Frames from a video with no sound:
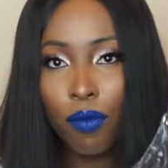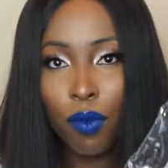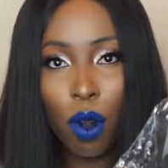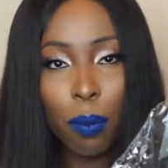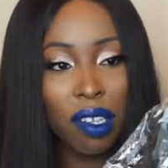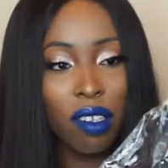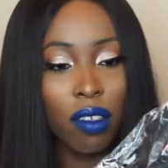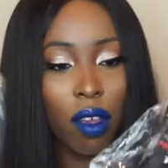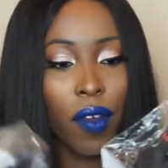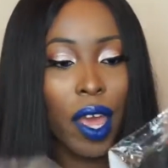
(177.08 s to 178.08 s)
four
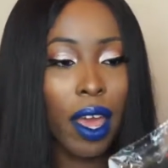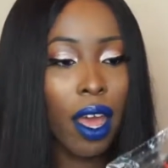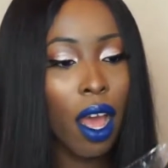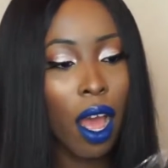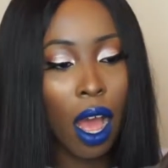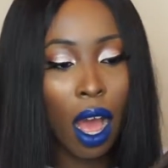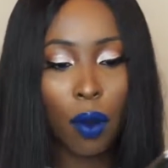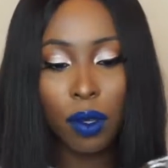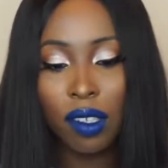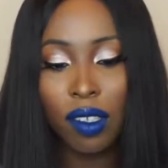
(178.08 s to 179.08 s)
pieces of hair.
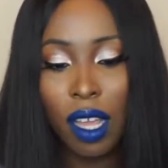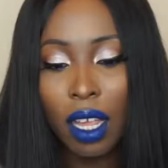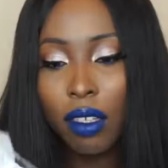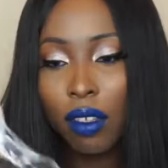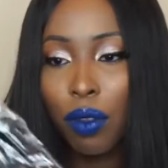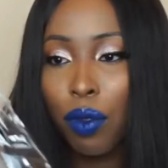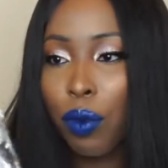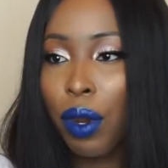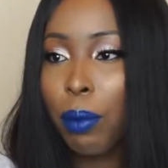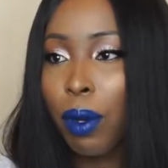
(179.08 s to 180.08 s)
I was sent
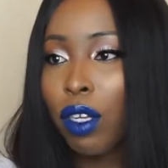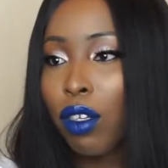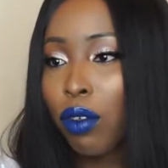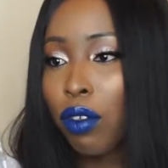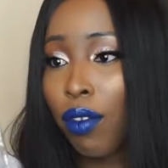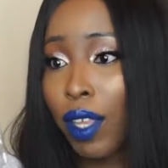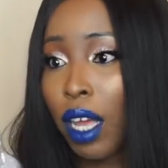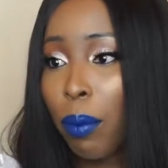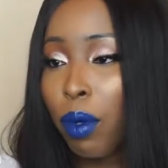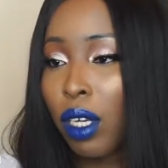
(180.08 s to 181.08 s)
three bundles of the
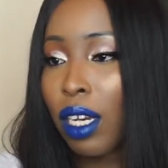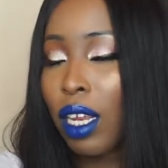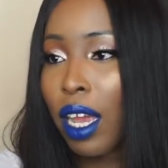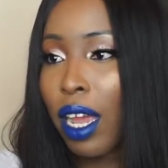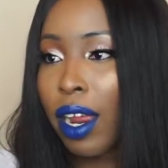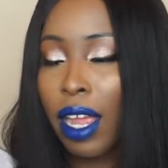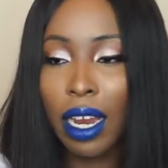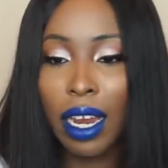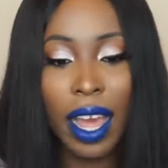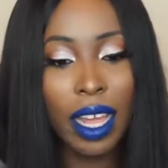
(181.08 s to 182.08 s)
Cambodian hair
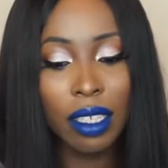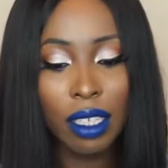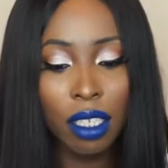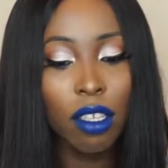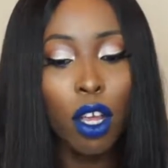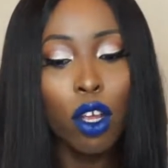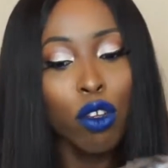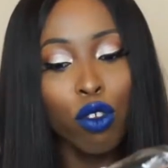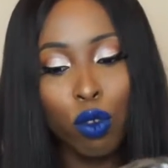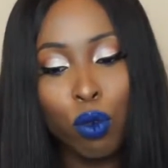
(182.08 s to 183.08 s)
in length
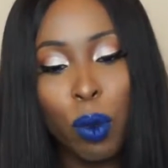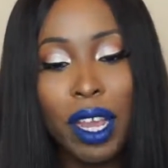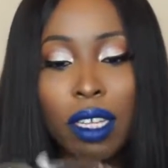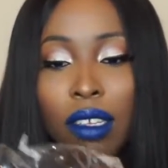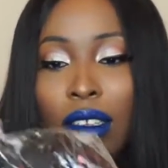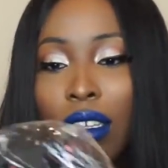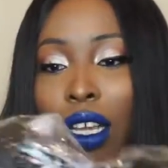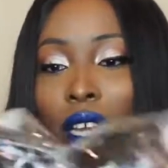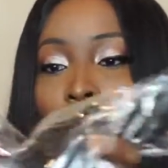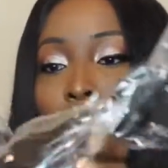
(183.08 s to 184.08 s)

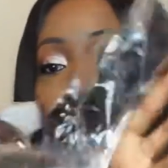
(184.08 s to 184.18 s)
20,